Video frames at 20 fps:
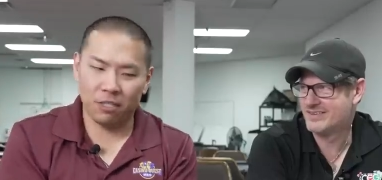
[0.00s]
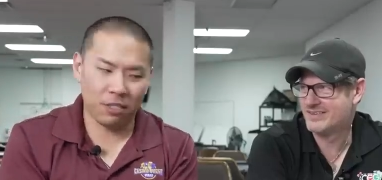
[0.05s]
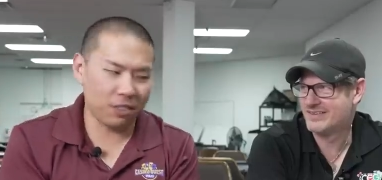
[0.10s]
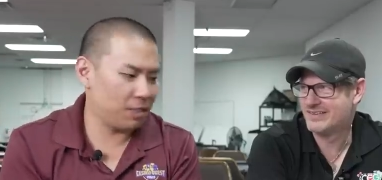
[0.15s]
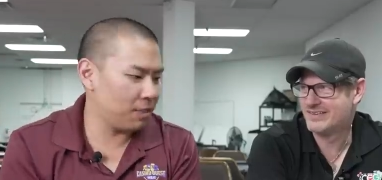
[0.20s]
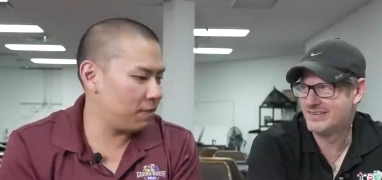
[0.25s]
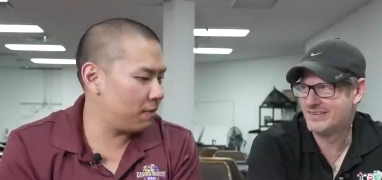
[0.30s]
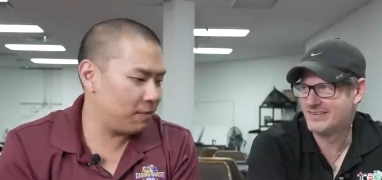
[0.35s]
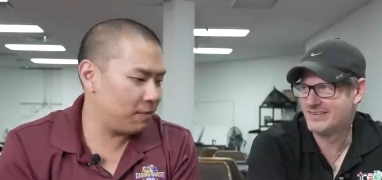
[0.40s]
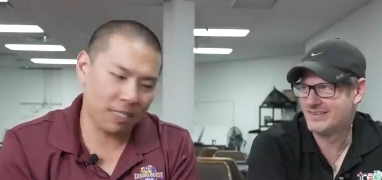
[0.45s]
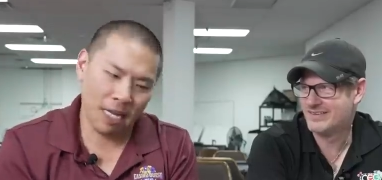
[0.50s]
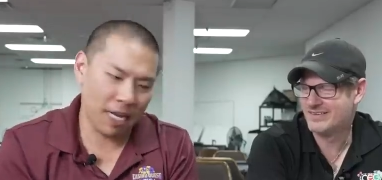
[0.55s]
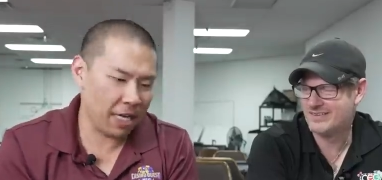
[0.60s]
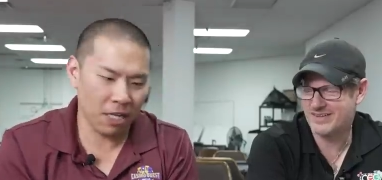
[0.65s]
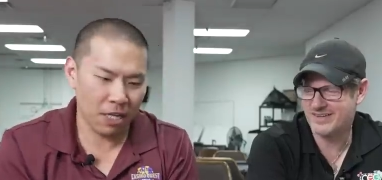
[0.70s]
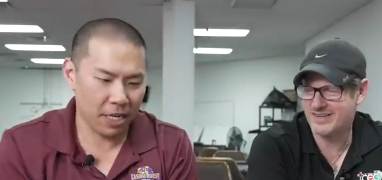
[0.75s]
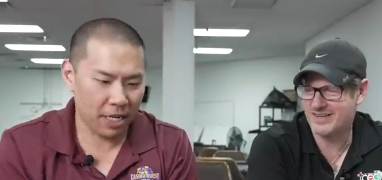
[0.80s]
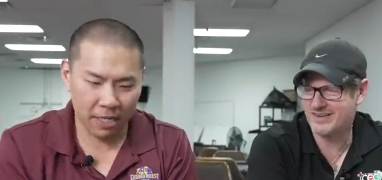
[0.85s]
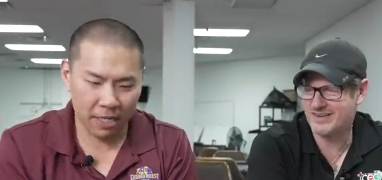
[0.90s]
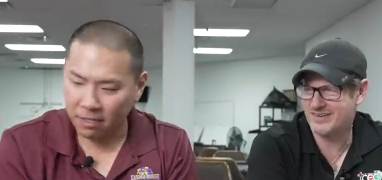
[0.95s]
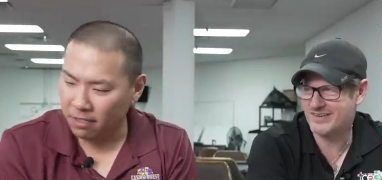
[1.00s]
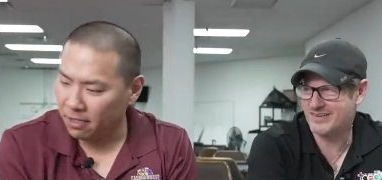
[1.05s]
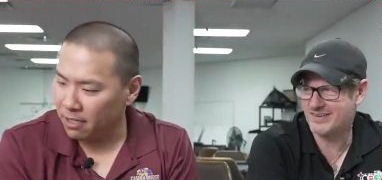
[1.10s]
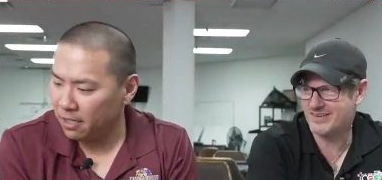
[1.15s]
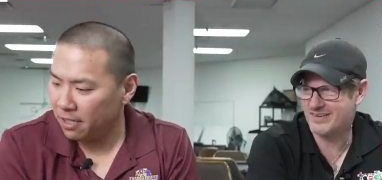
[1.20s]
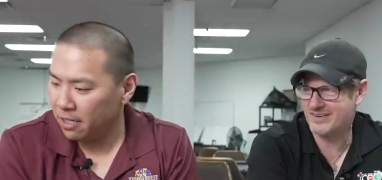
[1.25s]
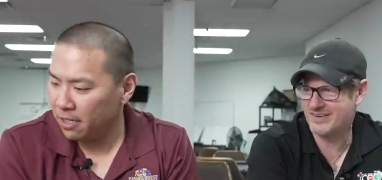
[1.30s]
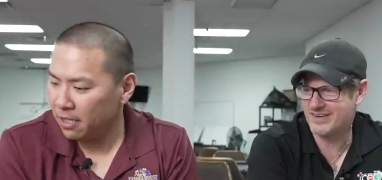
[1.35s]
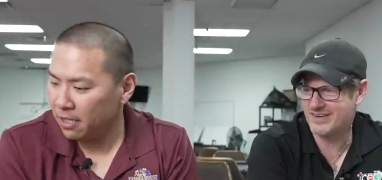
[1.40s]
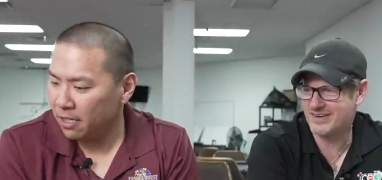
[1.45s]
Speaker 1: just tingling. Getting,
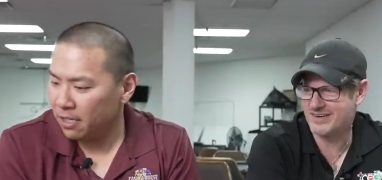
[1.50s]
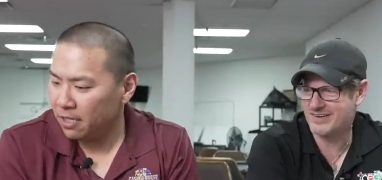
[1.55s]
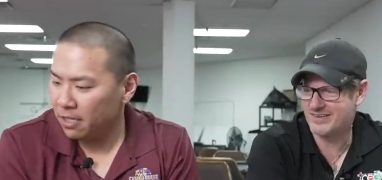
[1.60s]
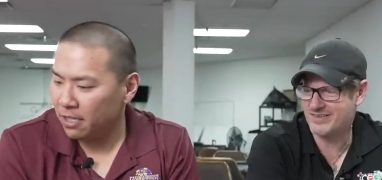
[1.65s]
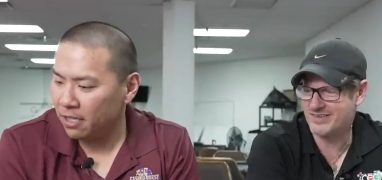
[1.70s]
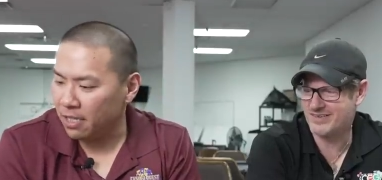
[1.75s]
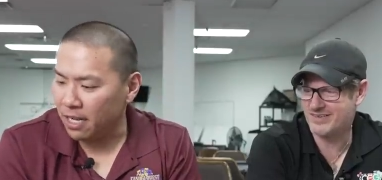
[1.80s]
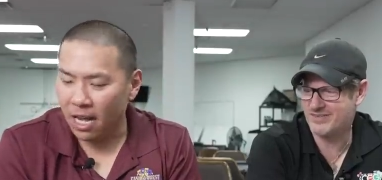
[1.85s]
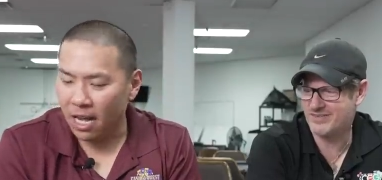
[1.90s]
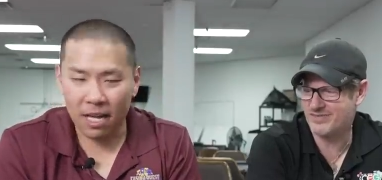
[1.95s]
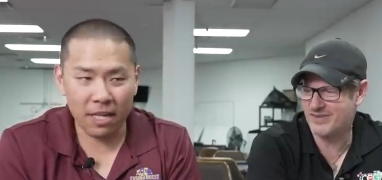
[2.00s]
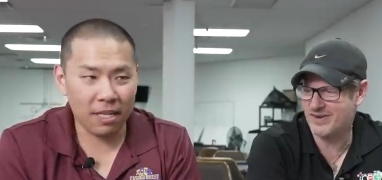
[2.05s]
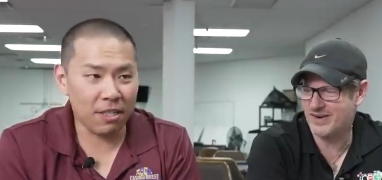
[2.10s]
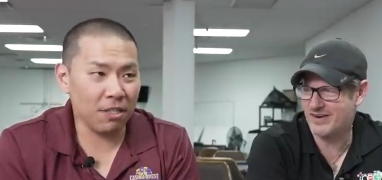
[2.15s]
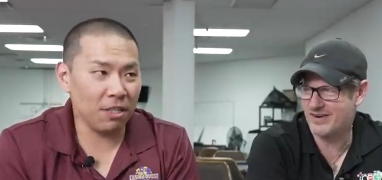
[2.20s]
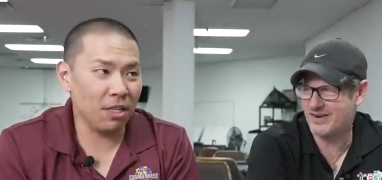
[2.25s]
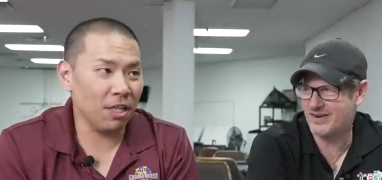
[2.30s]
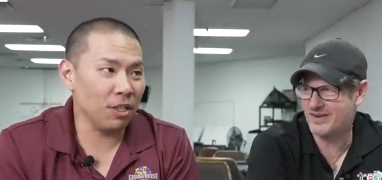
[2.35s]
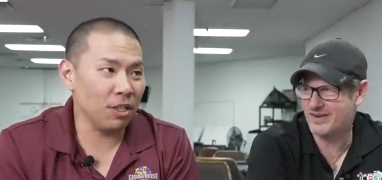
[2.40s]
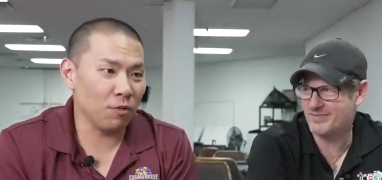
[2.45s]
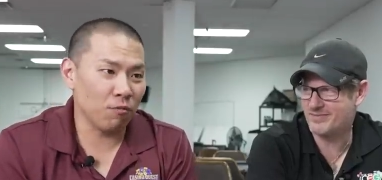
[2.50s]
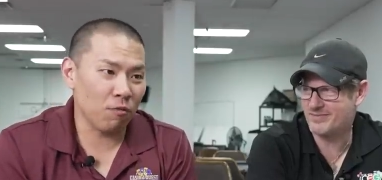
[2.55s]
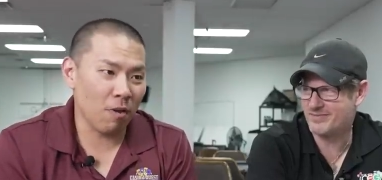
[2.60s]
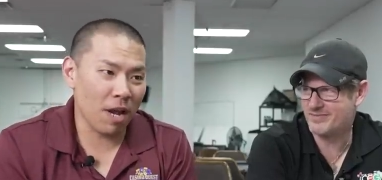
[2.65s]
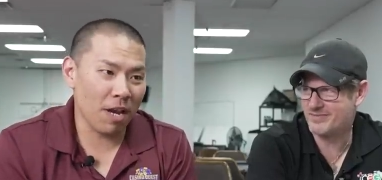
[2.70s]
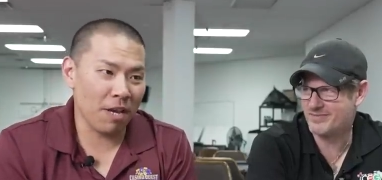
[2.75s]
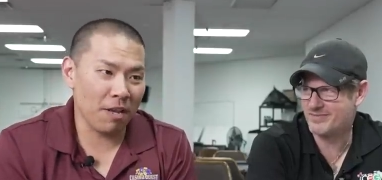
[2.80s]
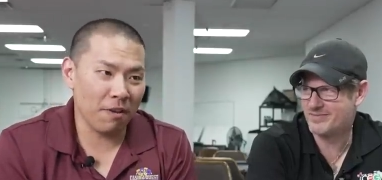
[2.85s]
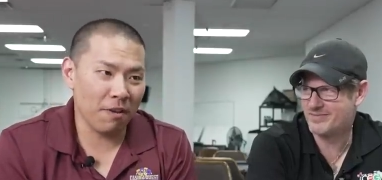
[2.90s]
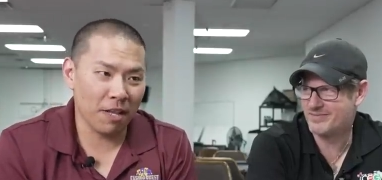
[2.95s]
getting just yeah, fired it, up. It's
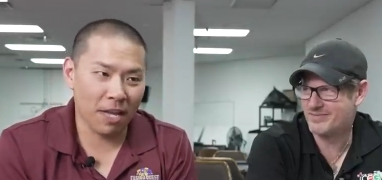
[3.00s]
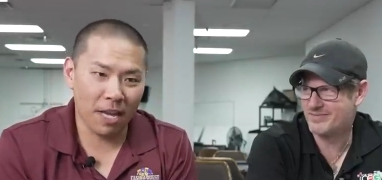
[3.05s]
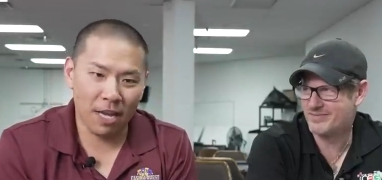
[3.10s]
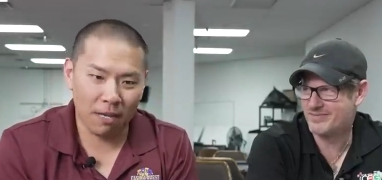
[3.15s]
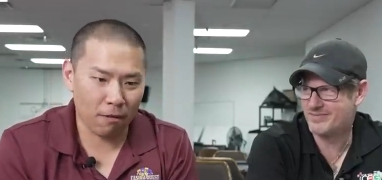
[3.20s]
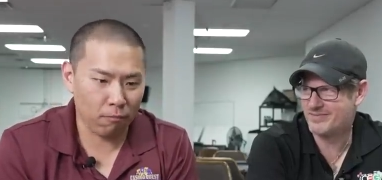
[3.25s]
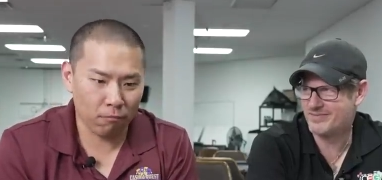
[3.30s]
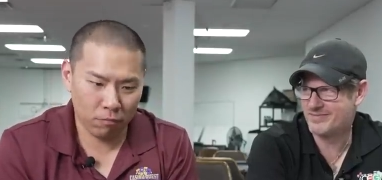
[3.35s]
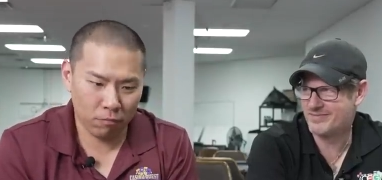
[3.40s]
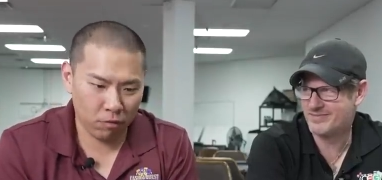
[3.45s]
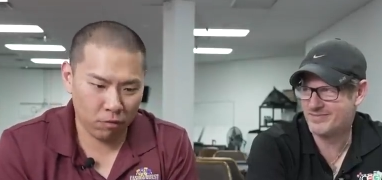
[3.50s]
ready, like,